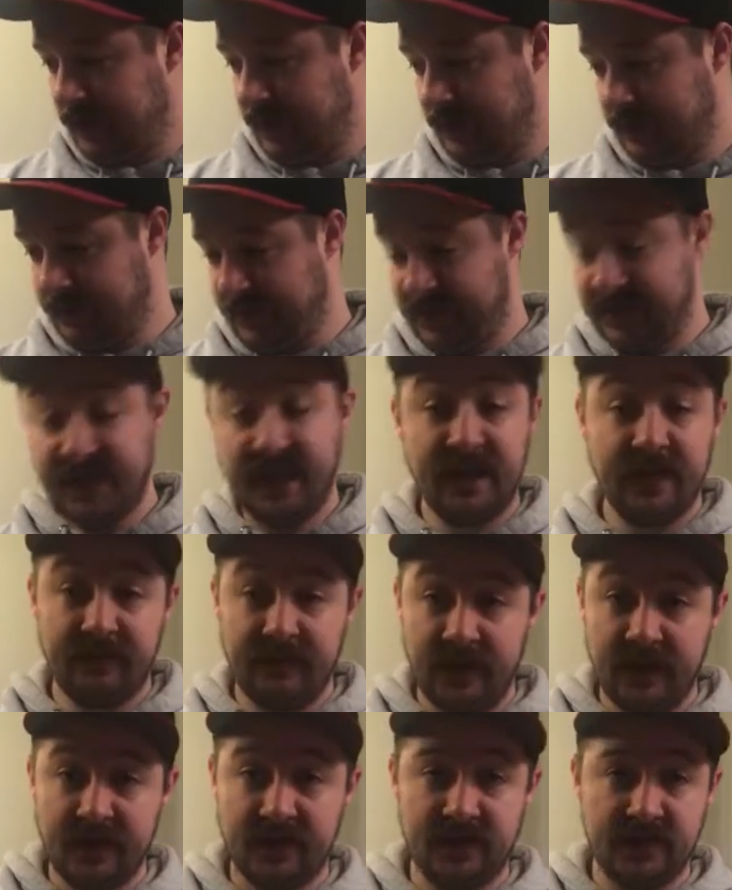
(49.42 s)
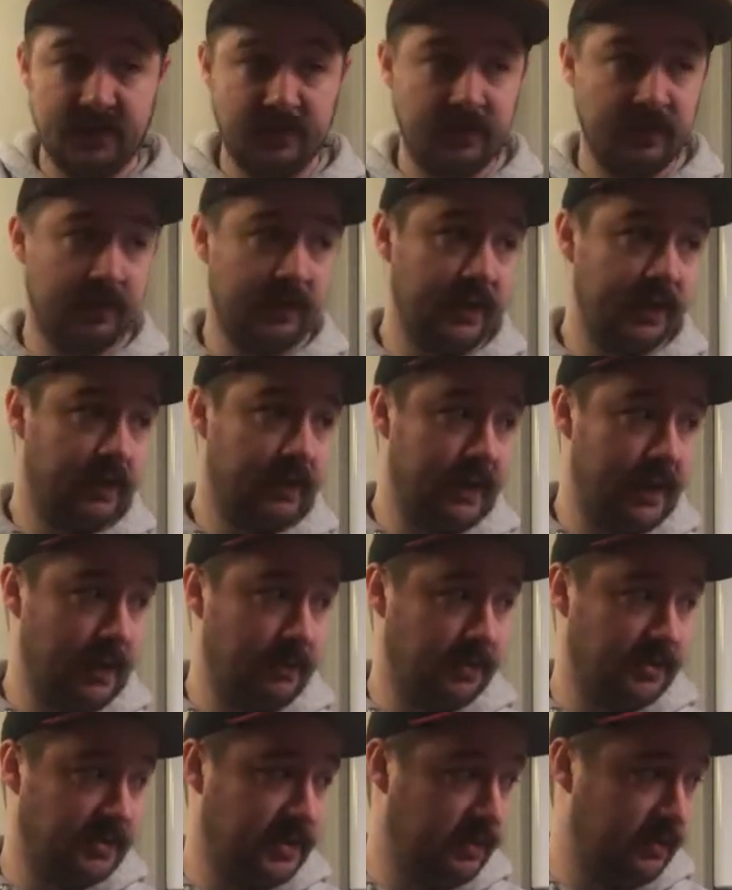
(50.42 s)
And take advantage of some of the really
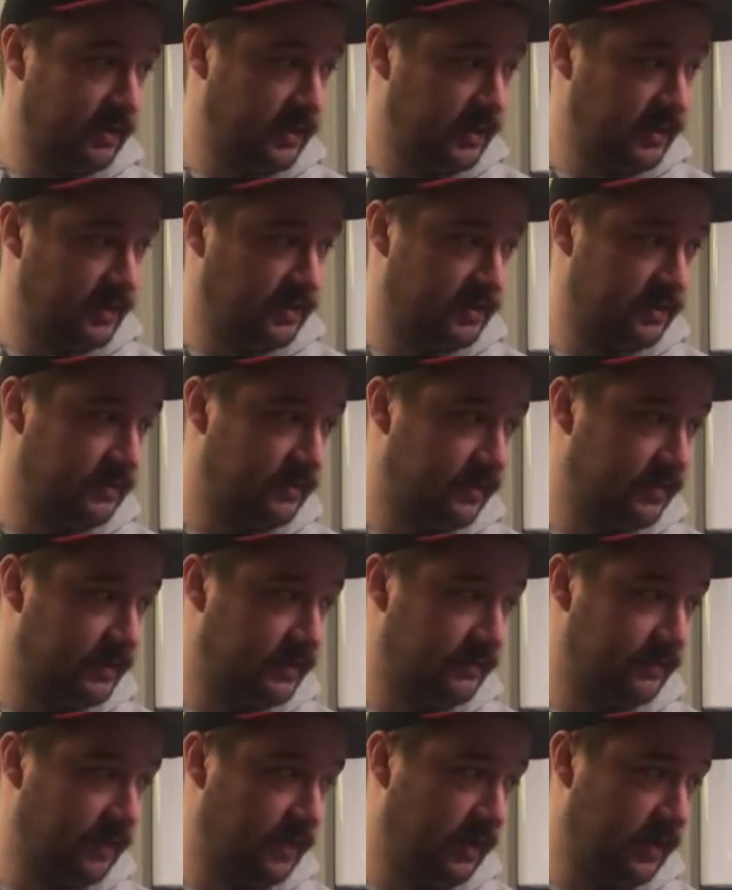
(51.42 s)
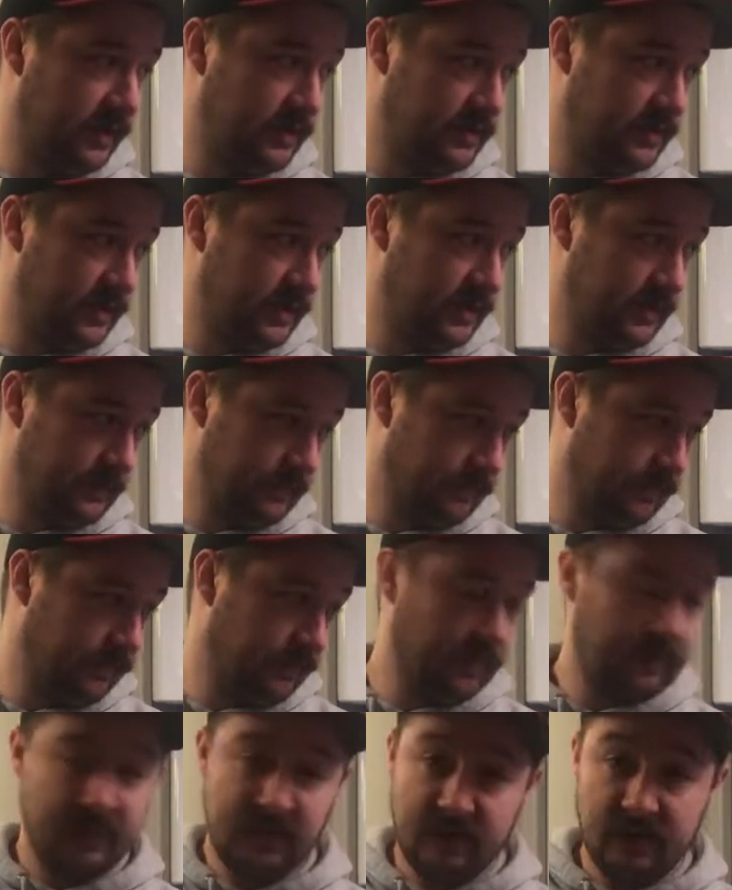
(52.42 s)
great opportunities as far as
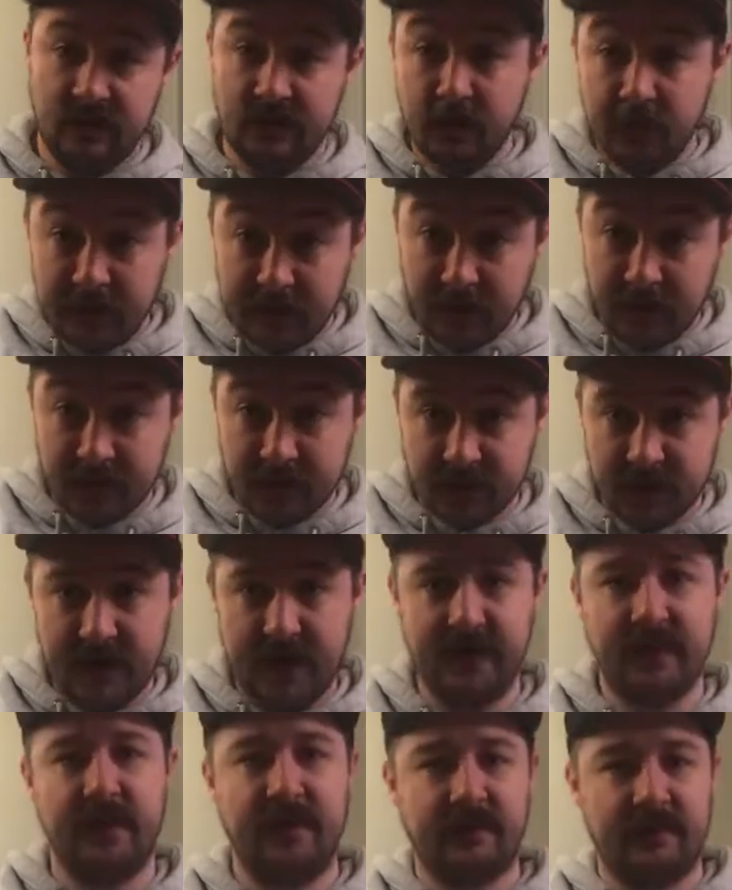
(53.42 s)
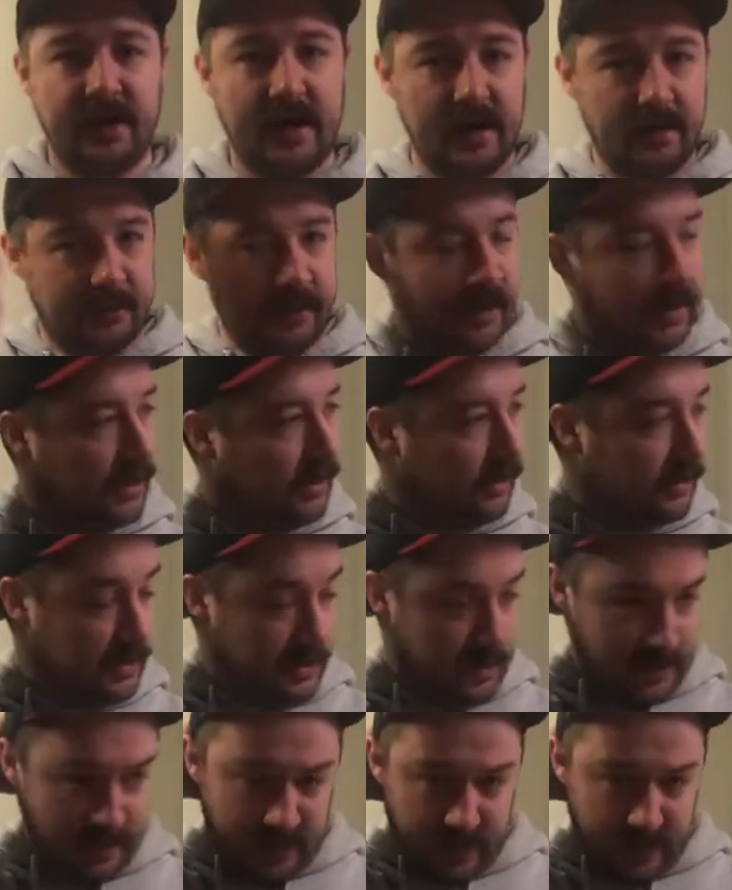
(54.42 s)
new beer to try that I've got up here.